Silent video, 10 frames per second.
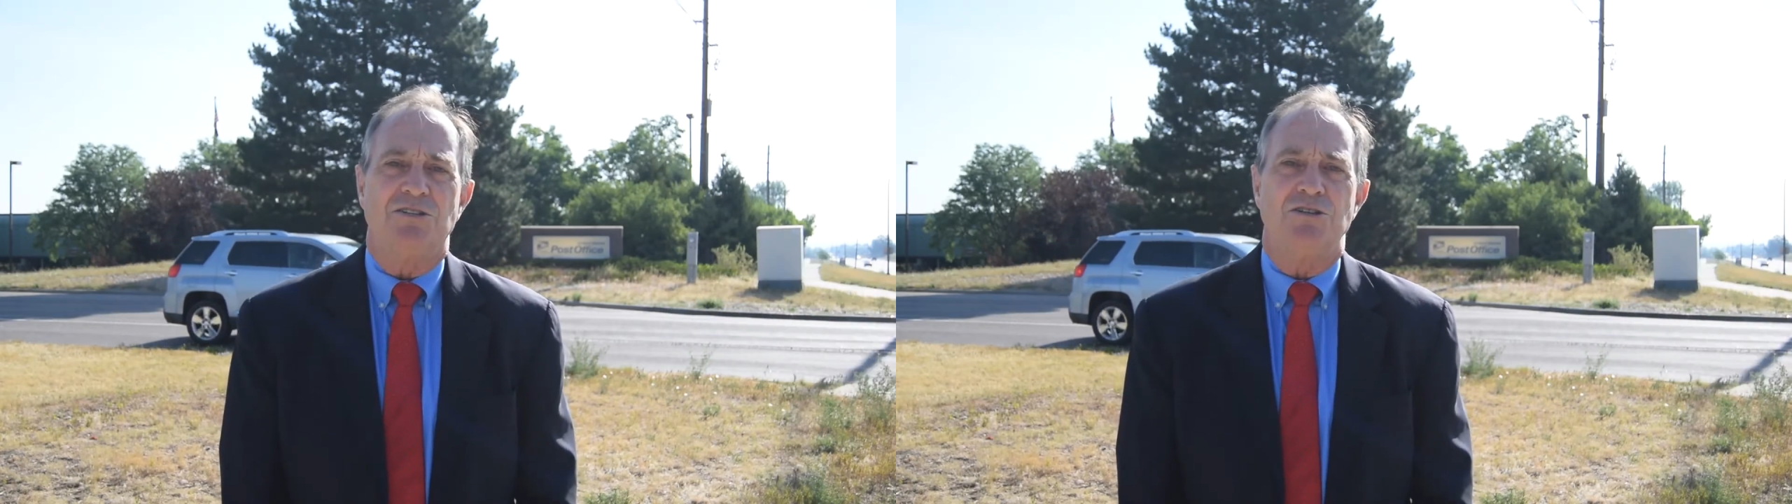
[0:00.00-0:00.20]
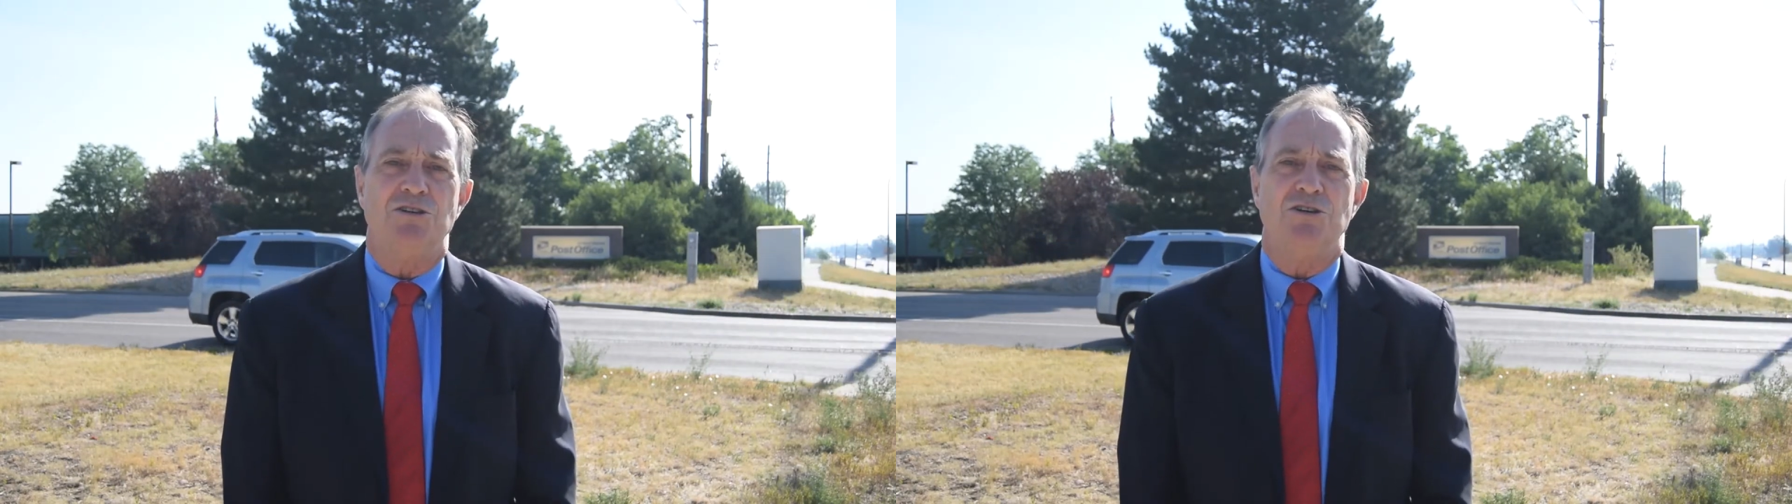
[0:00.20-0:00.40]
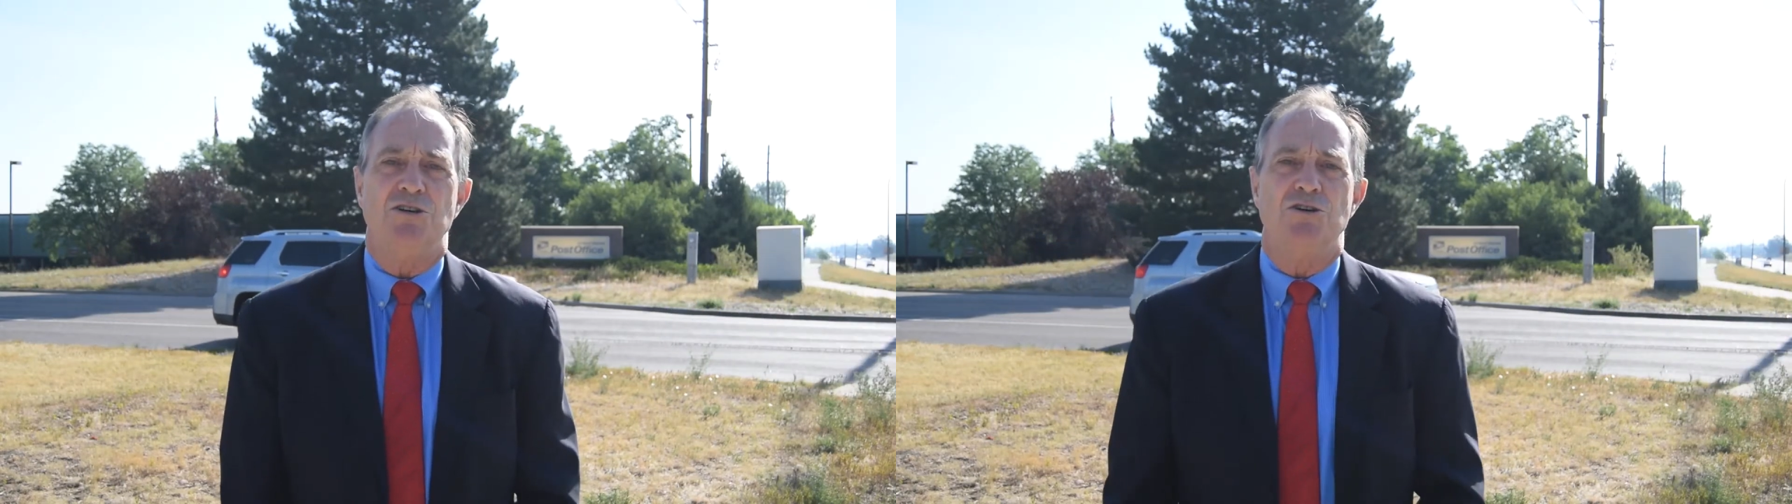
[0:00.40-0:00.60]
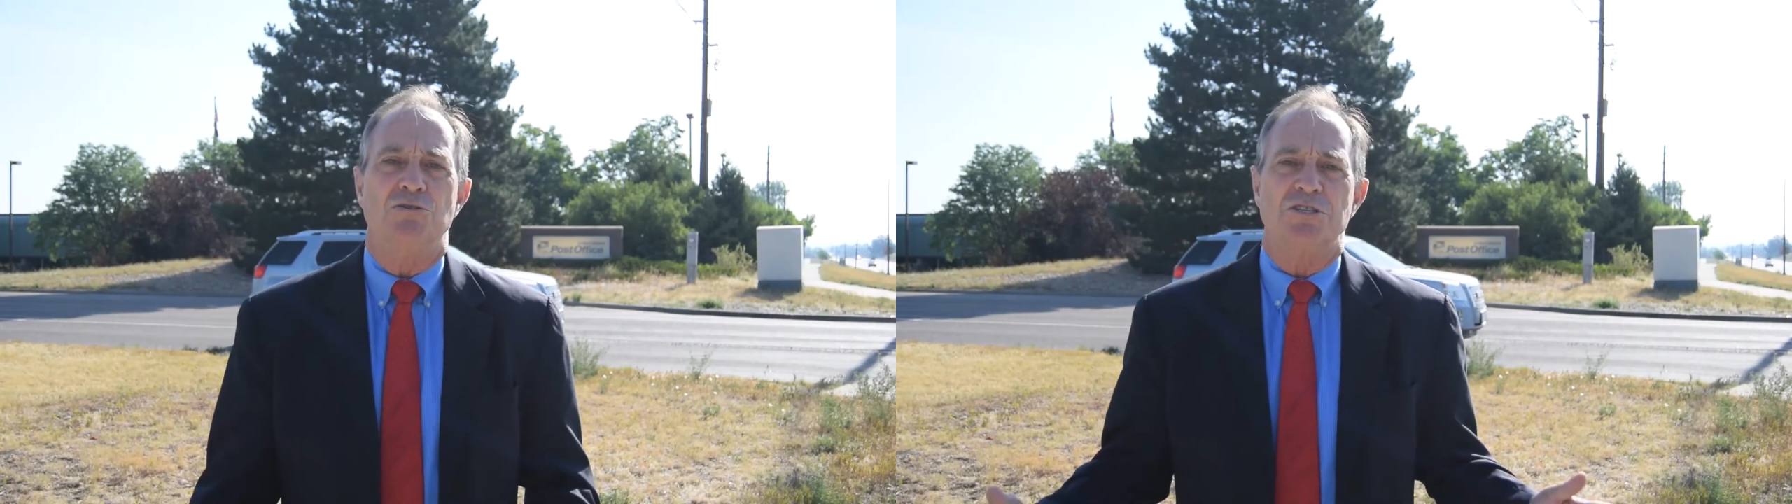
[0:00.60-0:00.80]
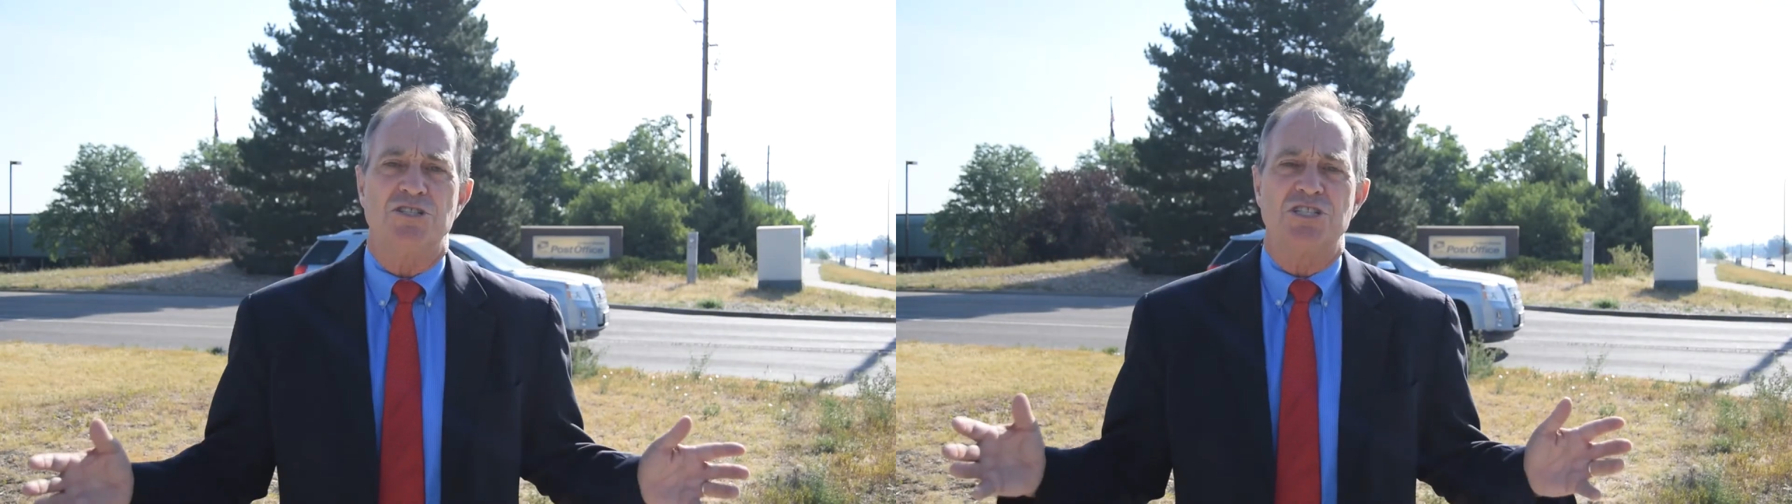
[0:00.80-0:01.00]
to
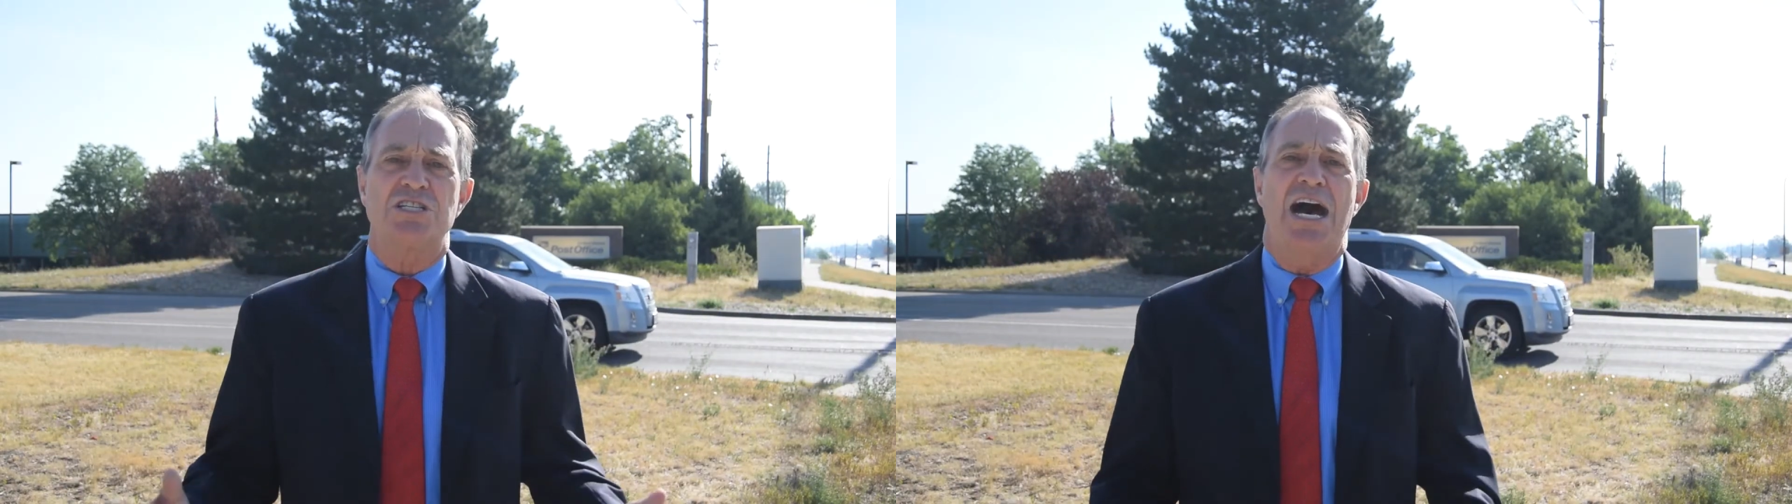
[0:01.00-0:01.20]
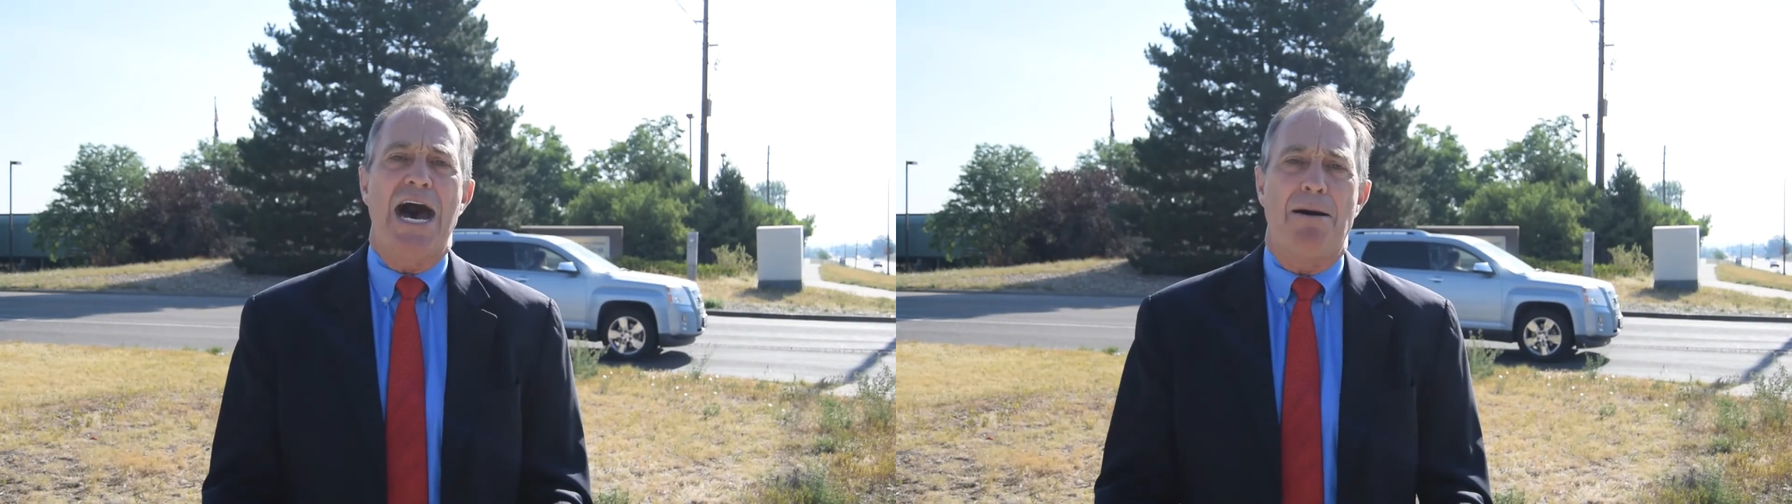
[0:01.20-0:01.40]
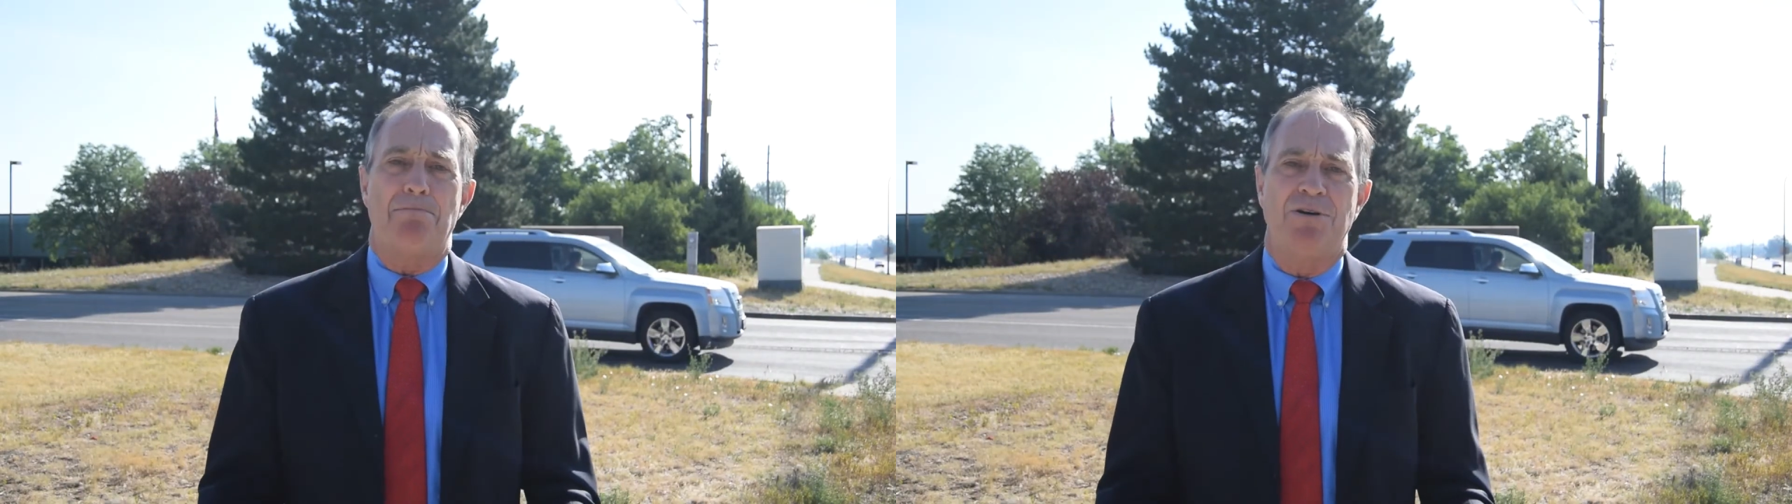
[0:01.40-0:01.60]
stop